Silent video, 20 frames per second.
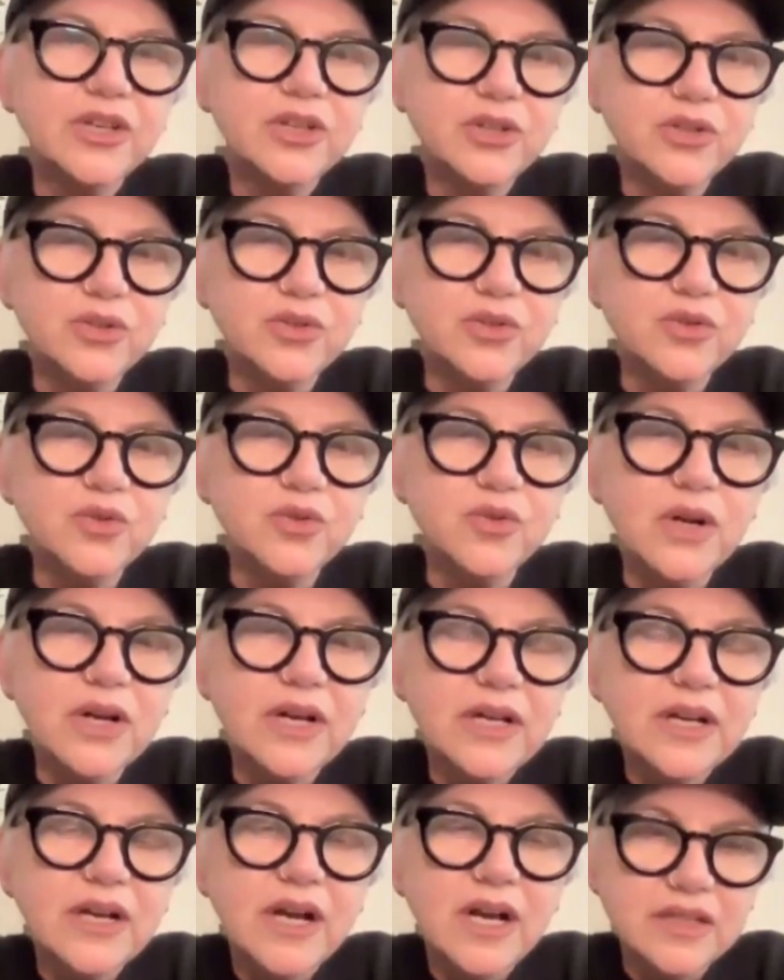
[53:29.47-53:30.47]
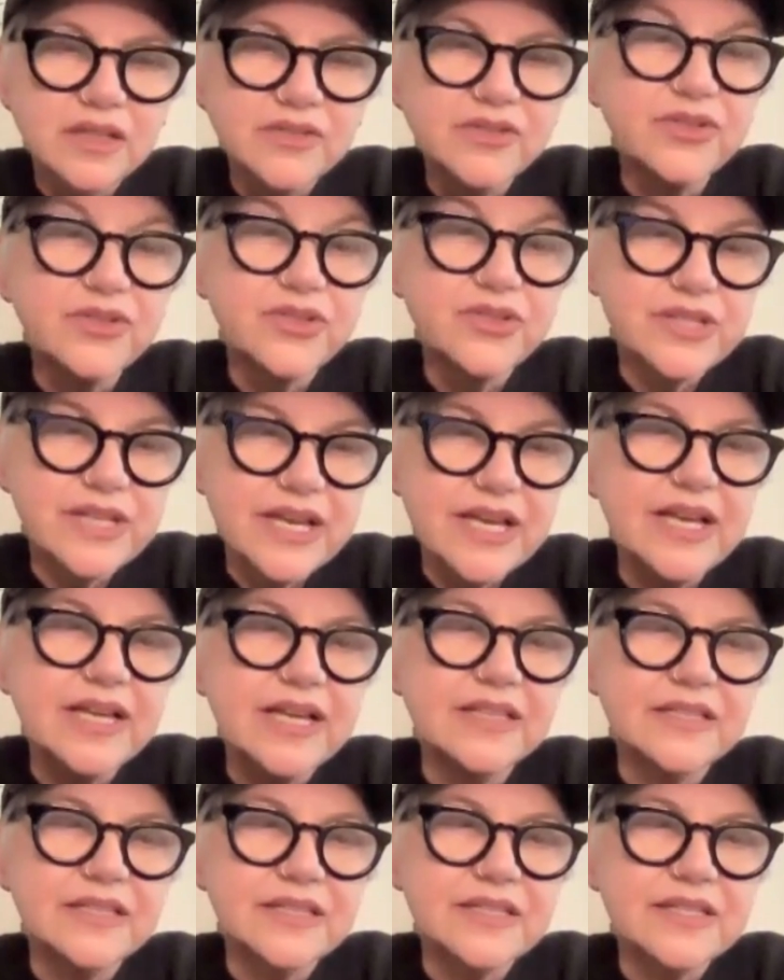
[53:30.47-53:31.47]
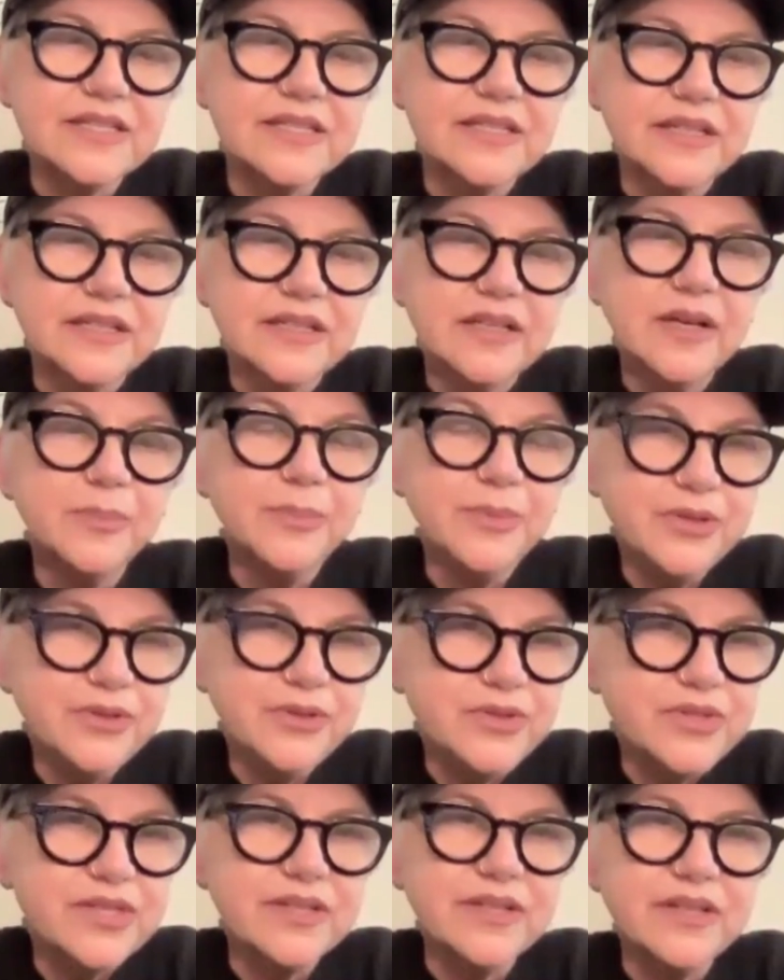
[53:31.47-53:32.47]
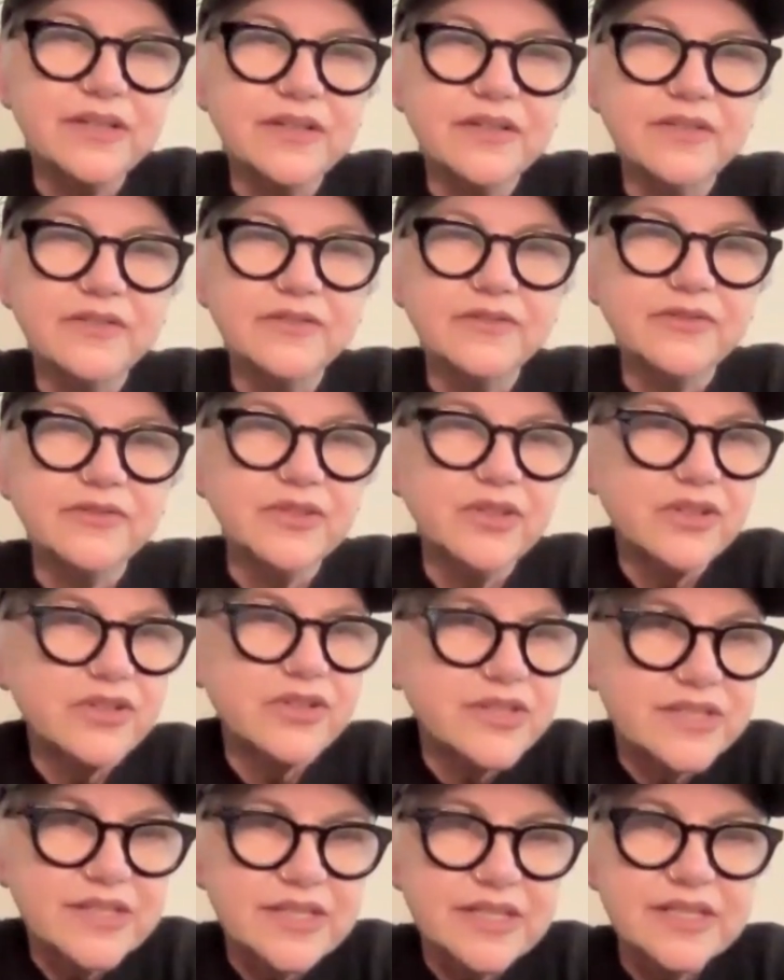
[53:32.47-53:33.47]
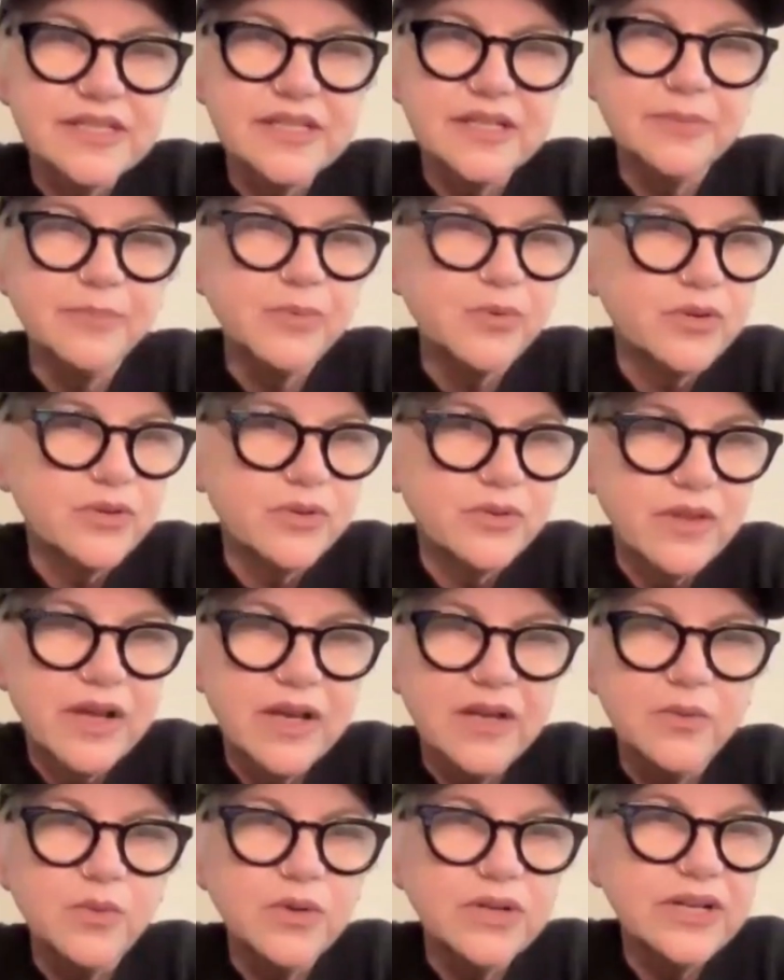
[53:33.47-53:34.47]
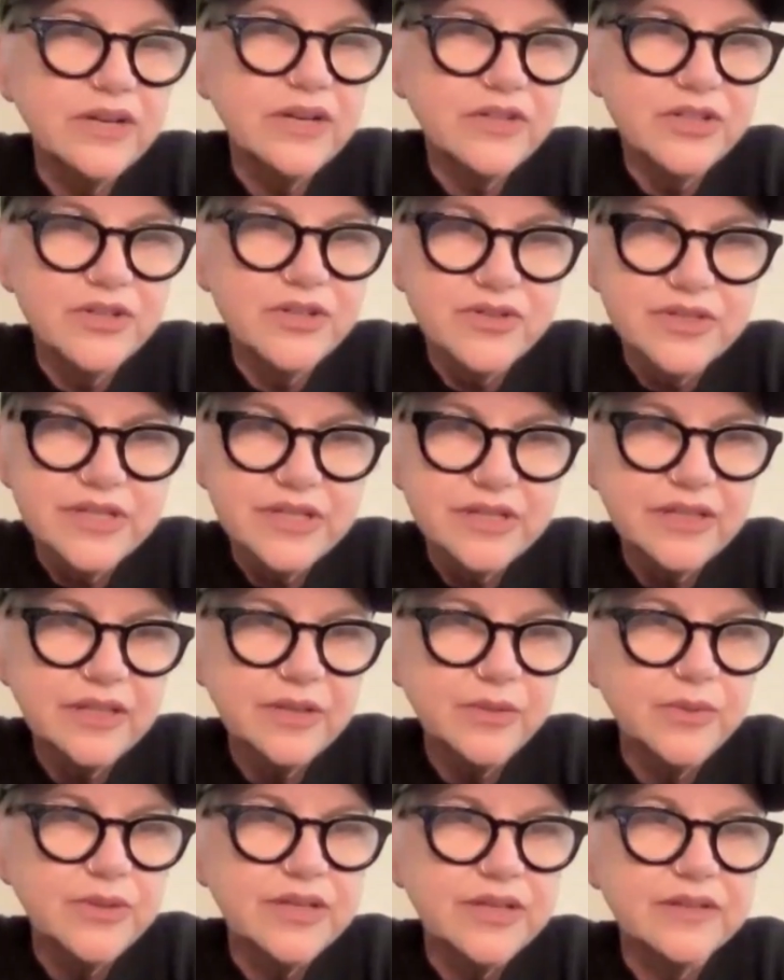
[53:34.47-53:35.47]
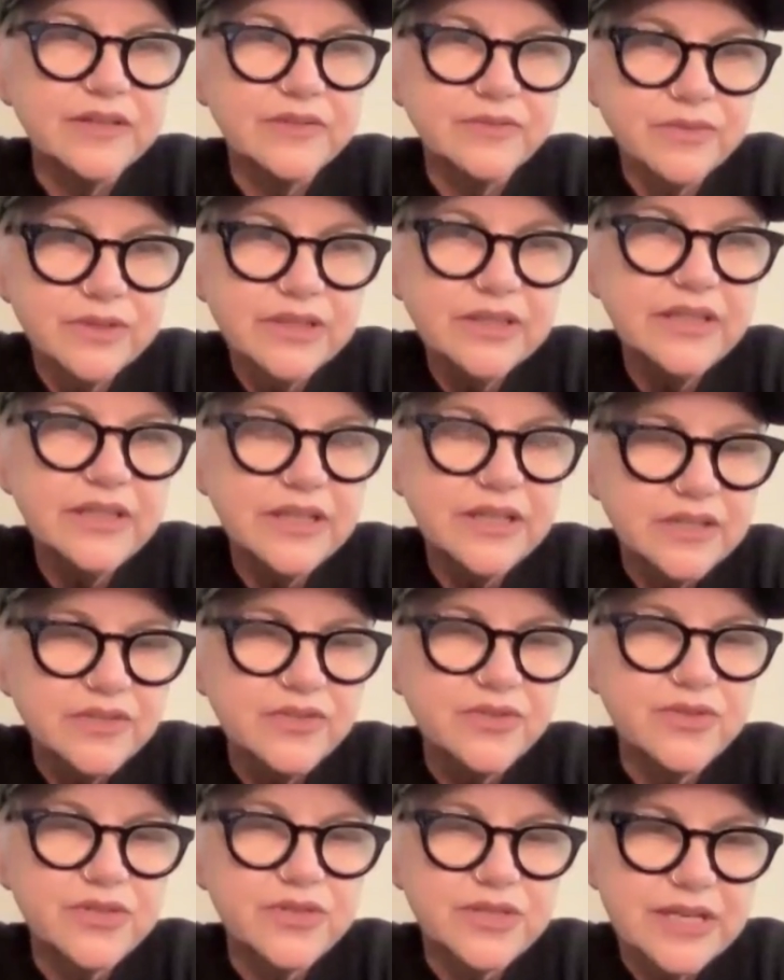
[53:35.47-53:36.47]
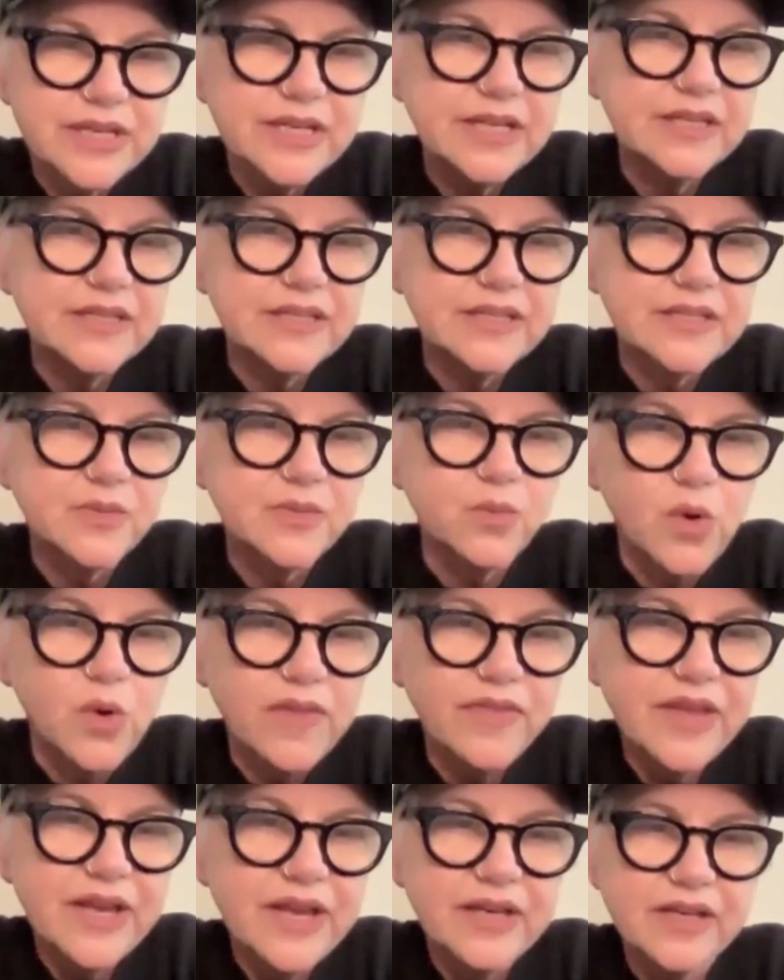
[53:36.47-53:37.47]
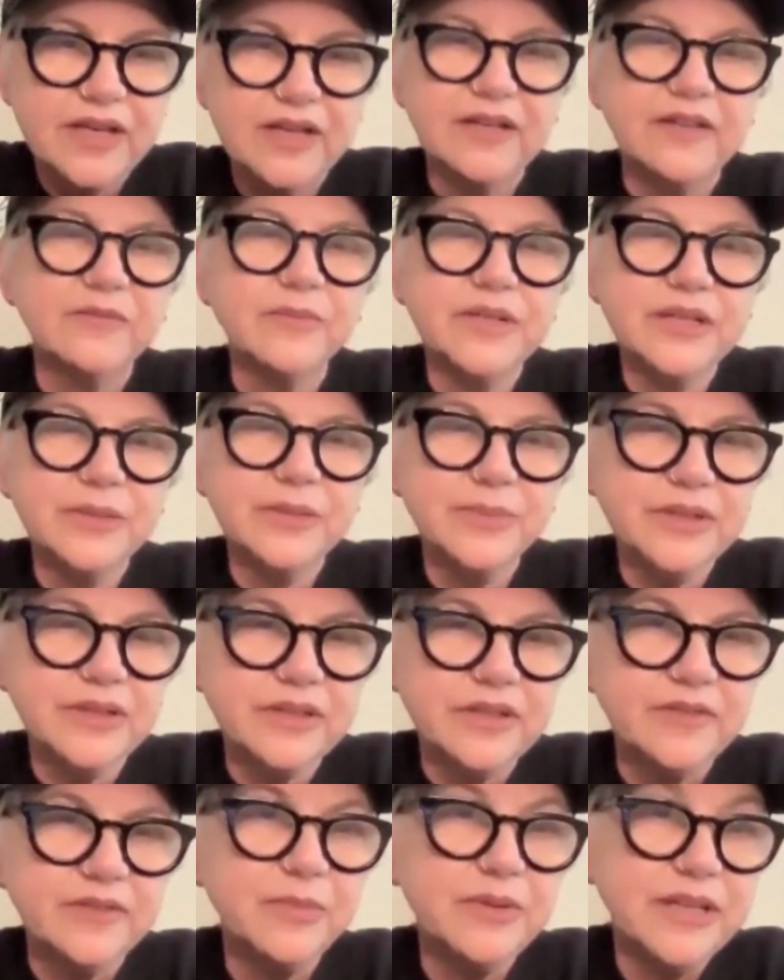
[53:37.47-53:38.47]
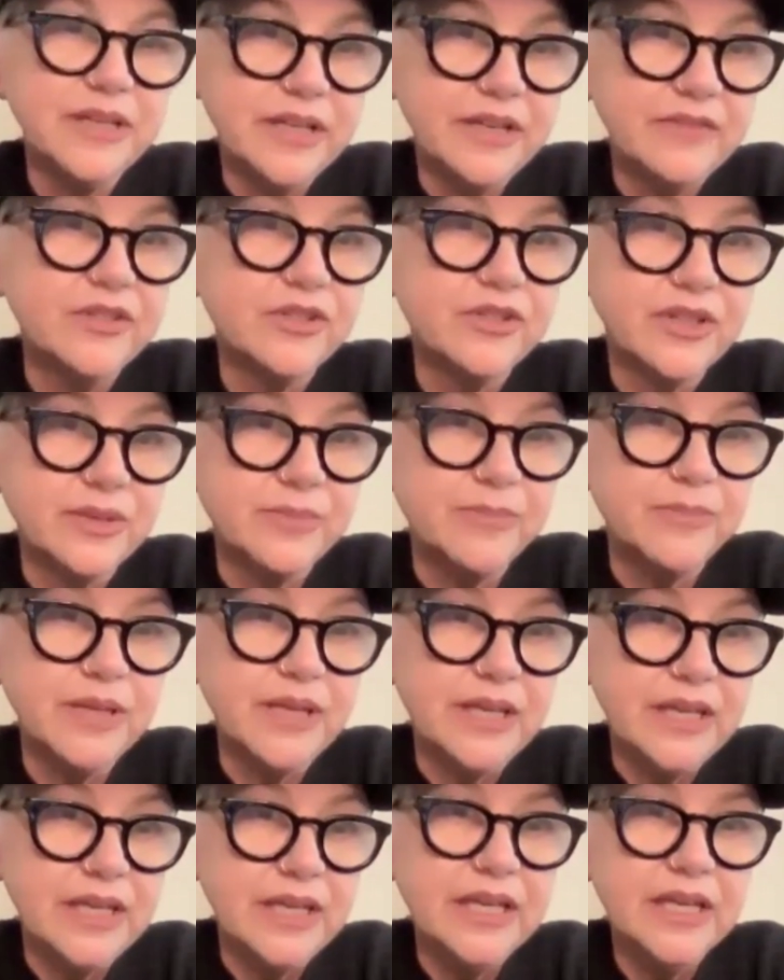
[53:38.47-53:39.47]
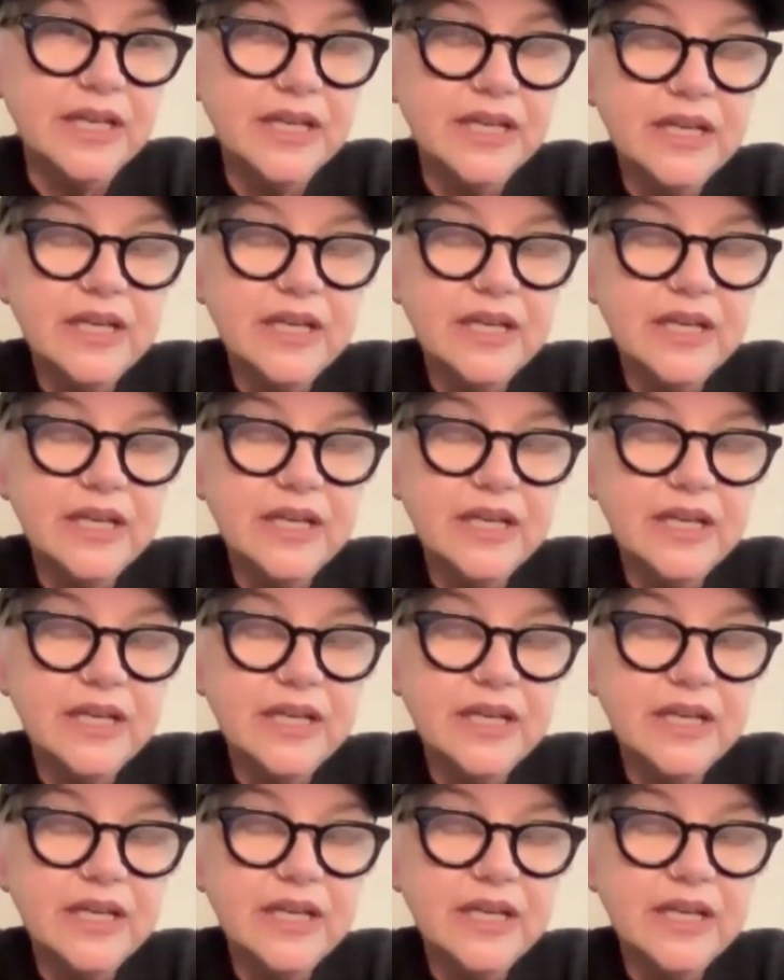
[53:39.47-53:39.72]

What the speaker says: who understands abusive, narcissistic, borderline, whatever you're dealing with, really understands what that kind of manipulative behavior can be.